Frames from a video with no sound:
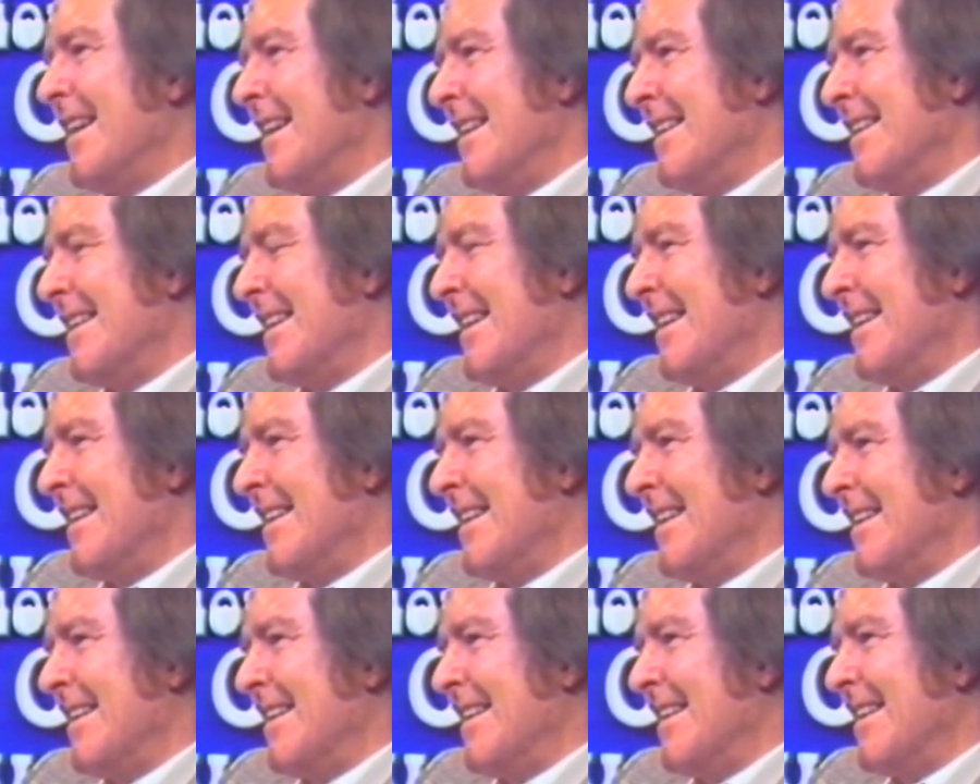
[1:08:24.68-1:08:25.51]
in,
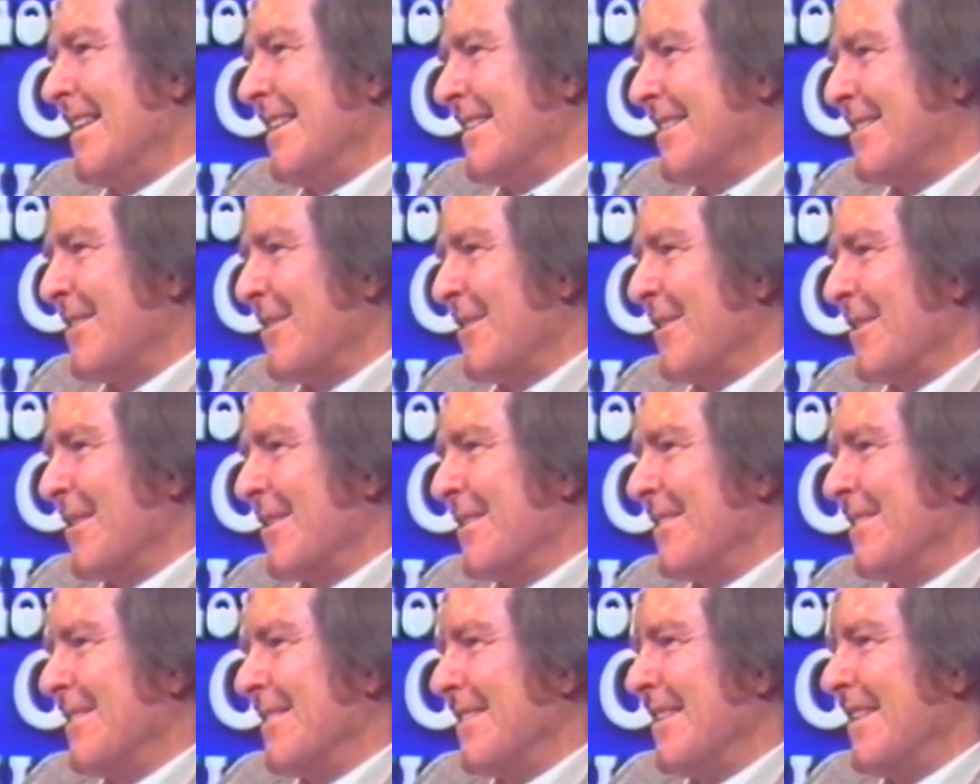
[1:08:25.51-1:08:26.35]
in, in
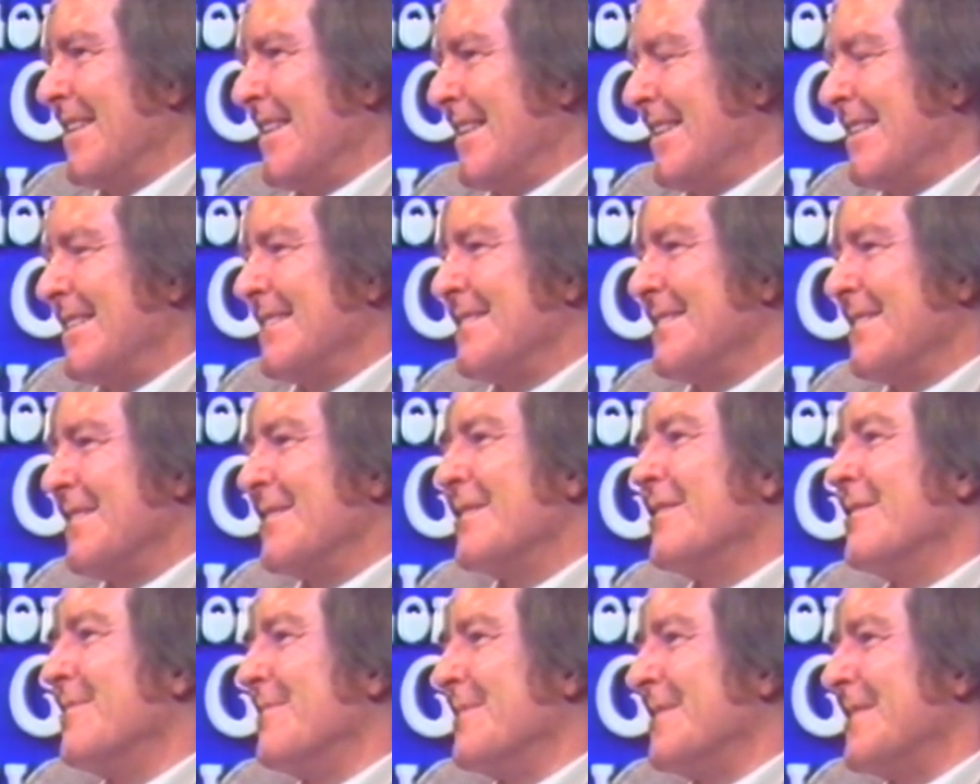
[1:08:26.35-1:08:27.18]
historical
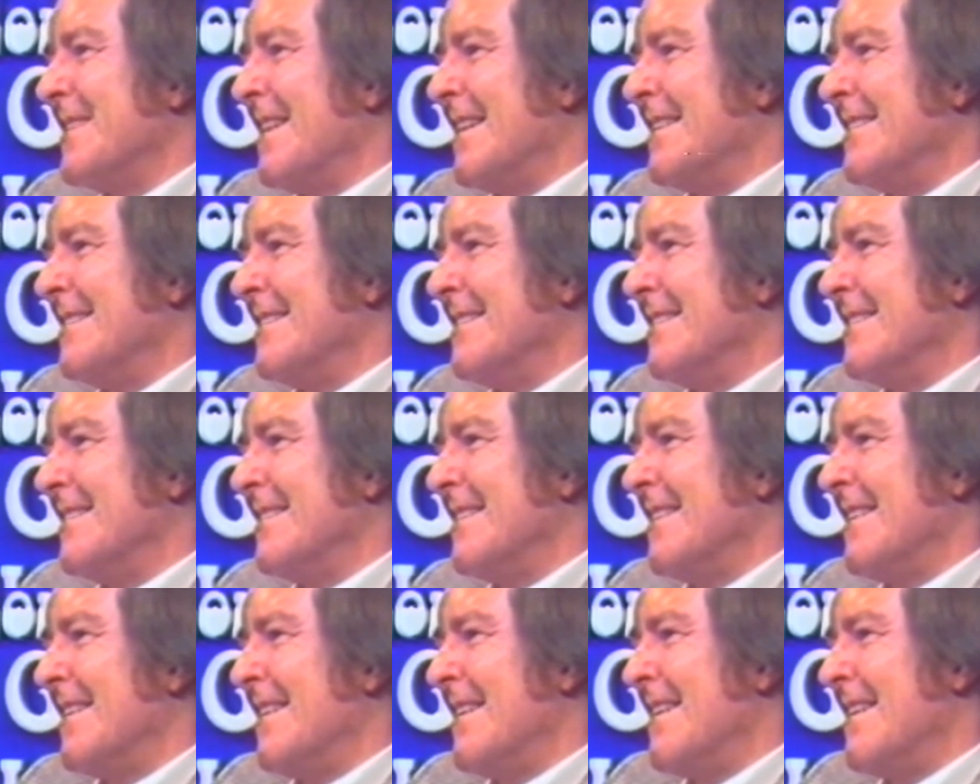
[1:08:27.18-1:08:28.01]
circumstances.